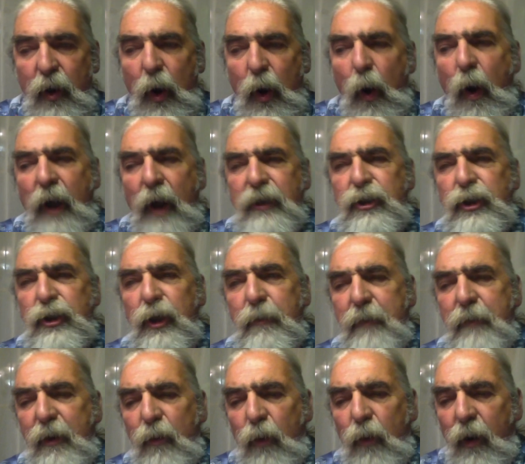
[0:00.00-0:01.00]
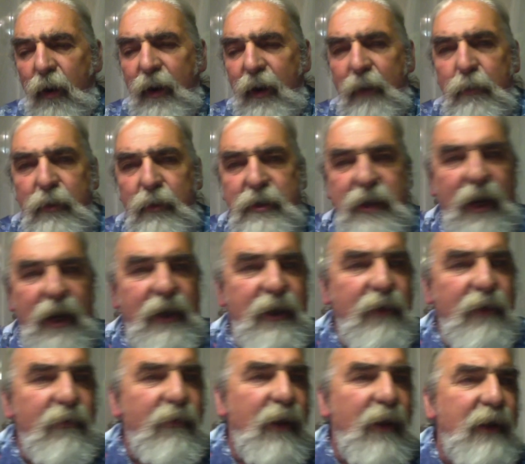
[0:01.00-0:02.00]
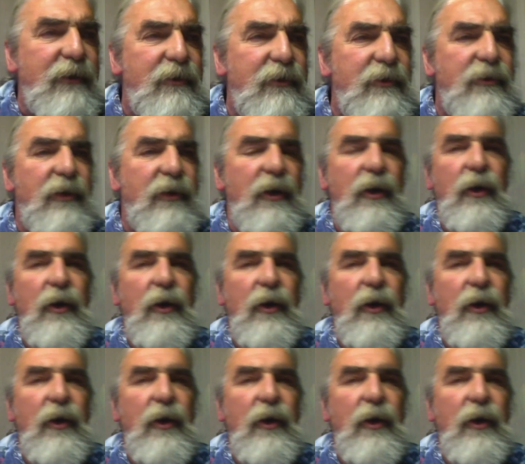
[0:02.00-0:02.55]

oh, I should be wearing protective lenses.